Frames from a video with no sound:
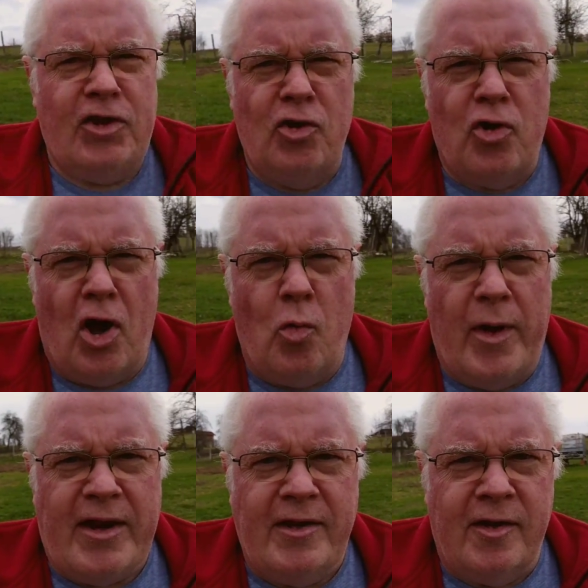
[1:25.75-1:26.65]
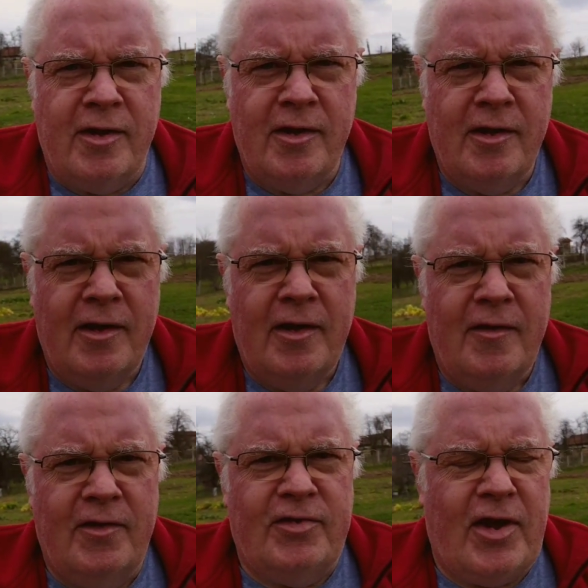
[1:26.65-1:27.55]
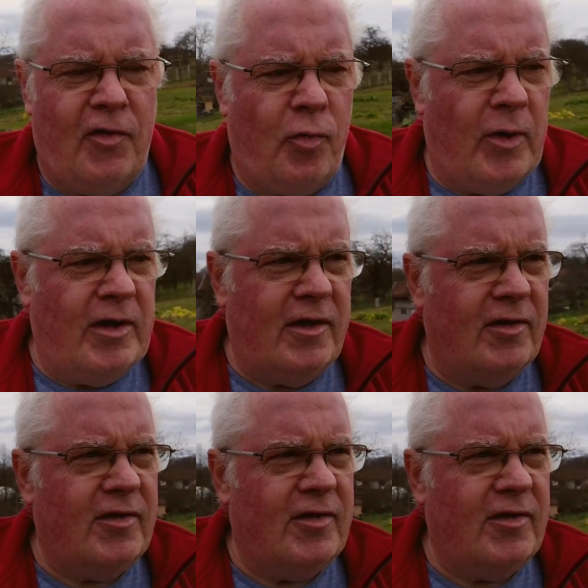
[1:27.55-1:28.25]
The Yugo wind, the south wind,